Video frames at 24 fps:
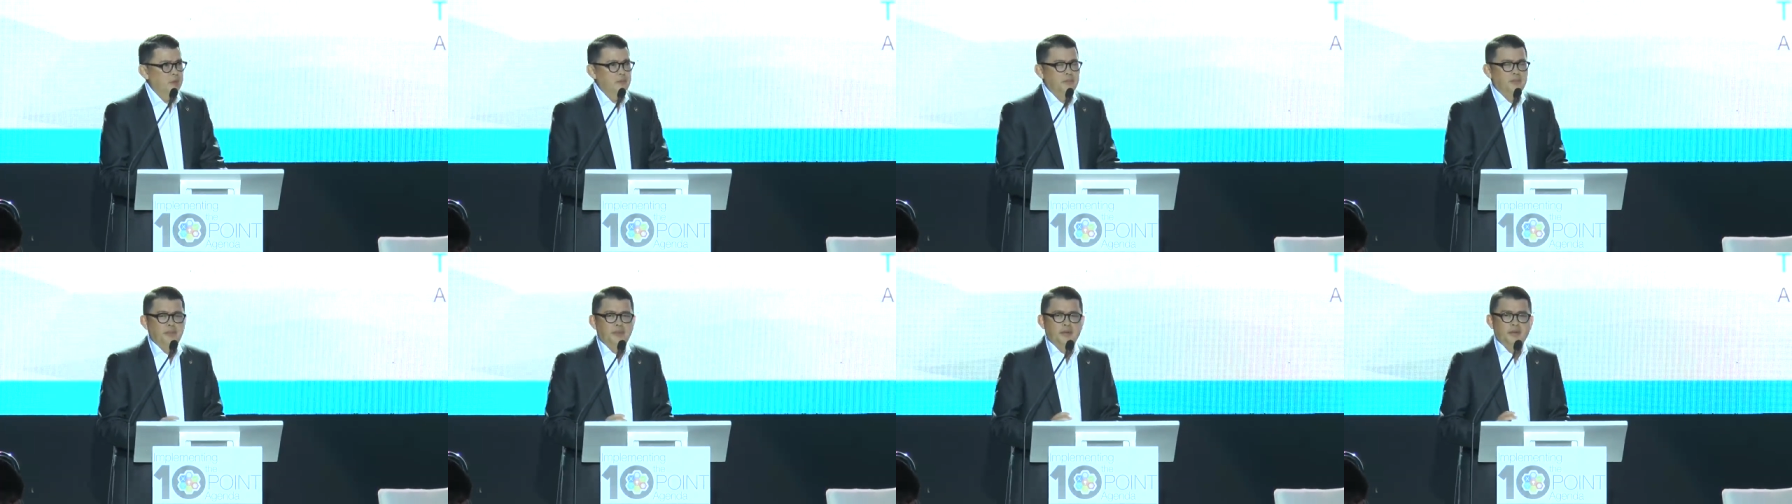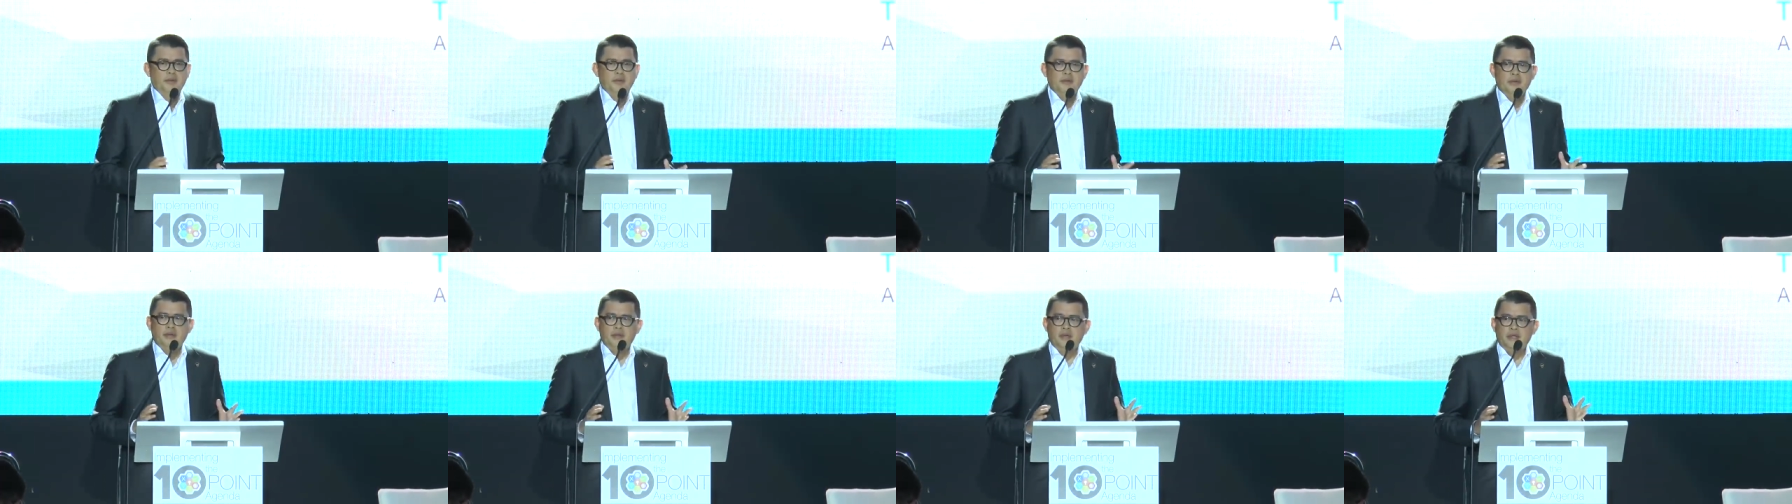will
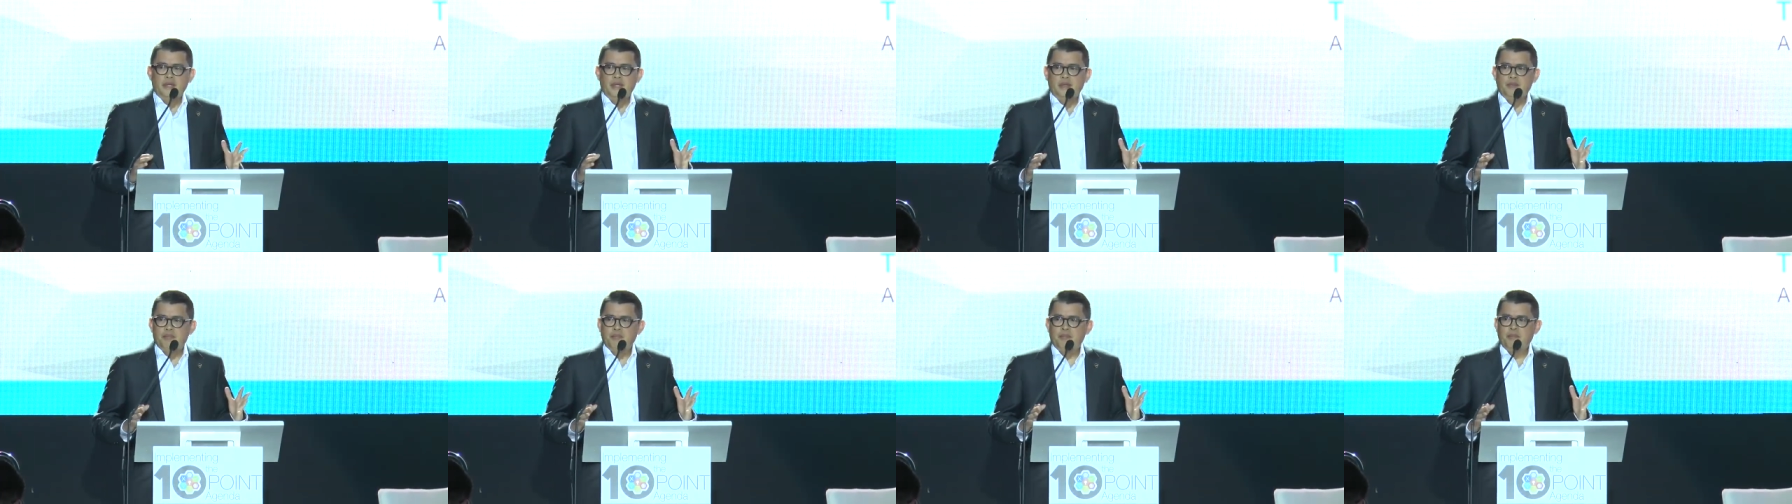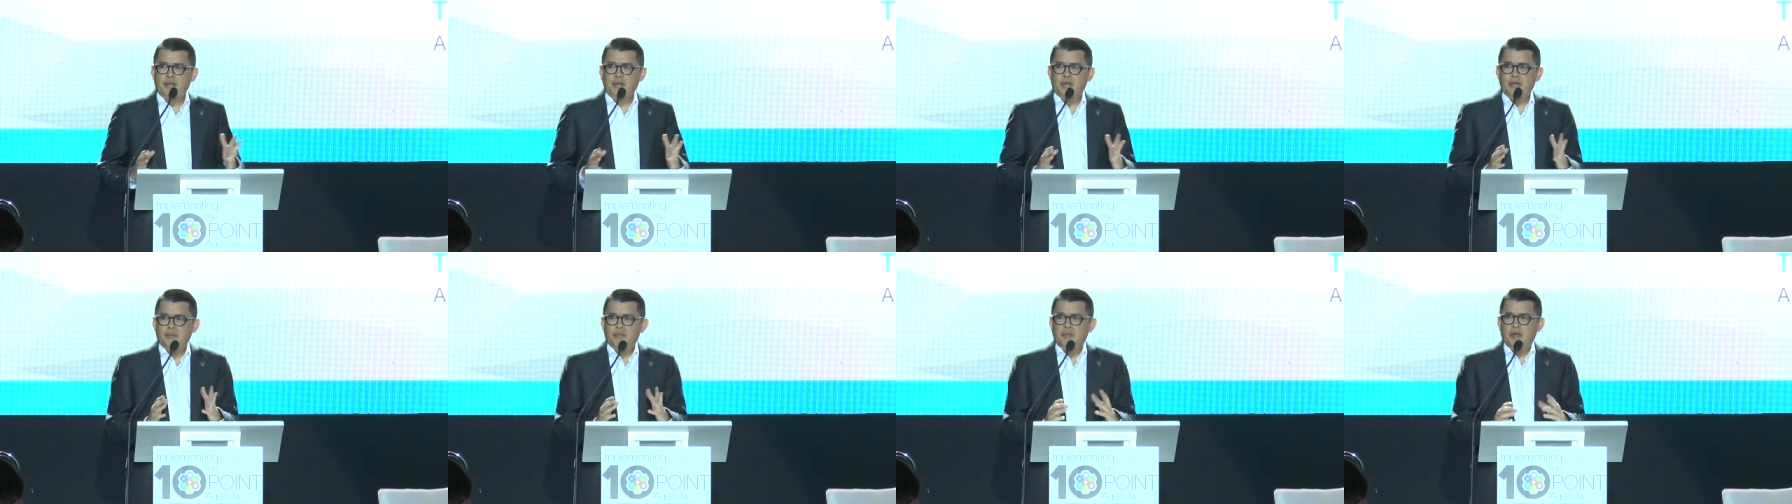really
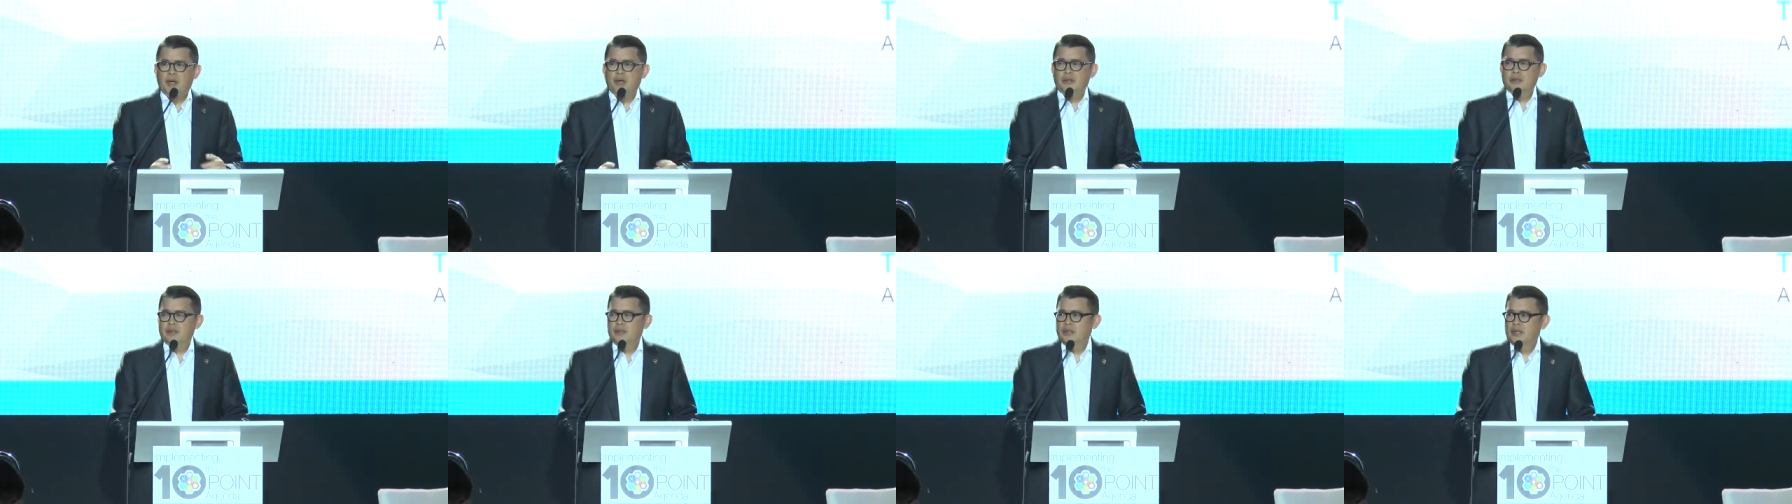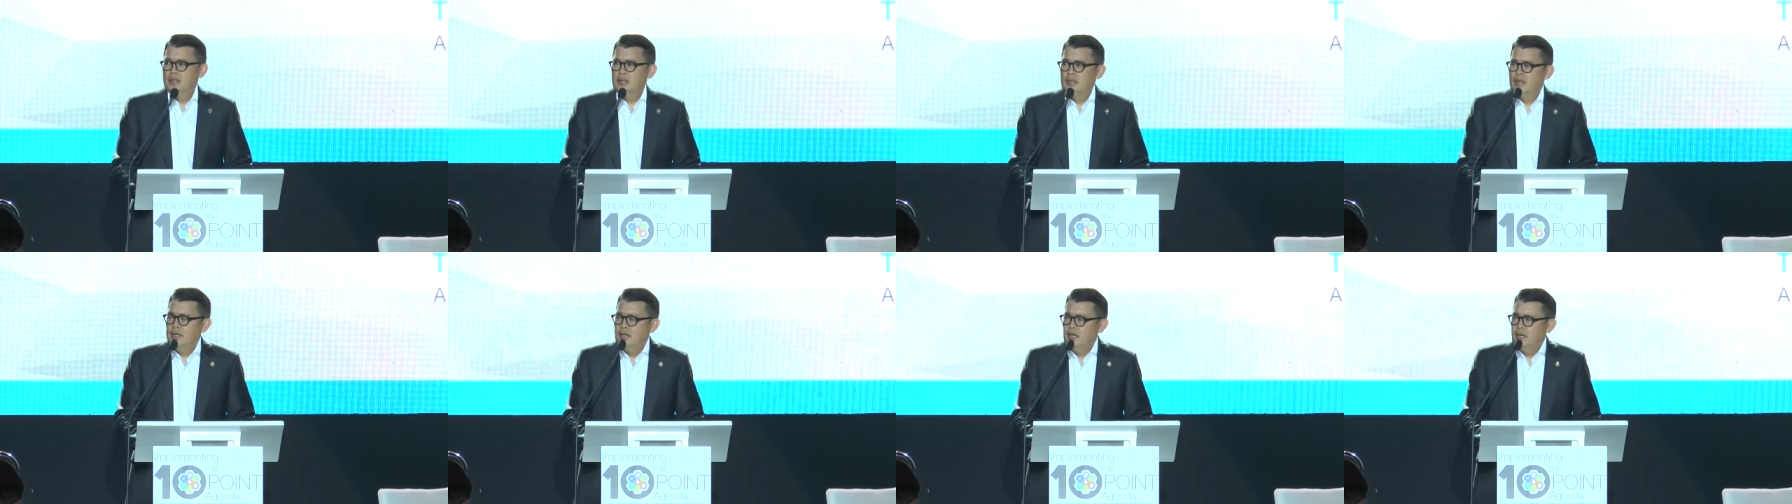bring
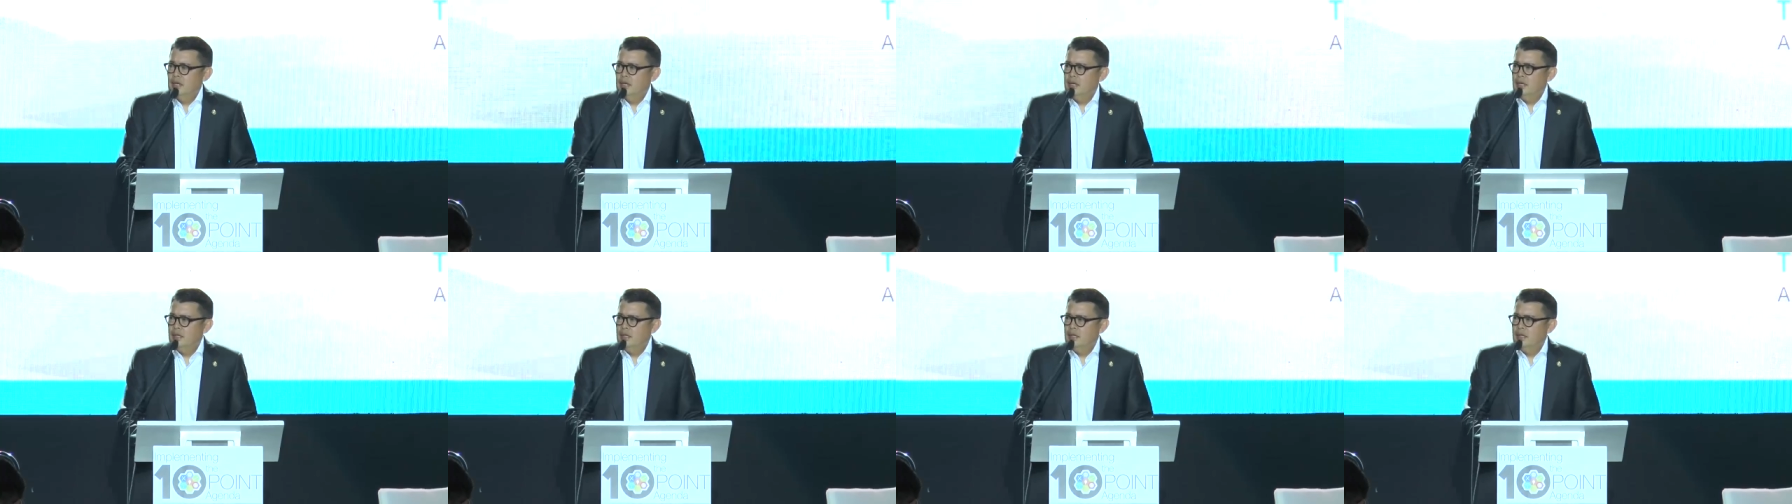about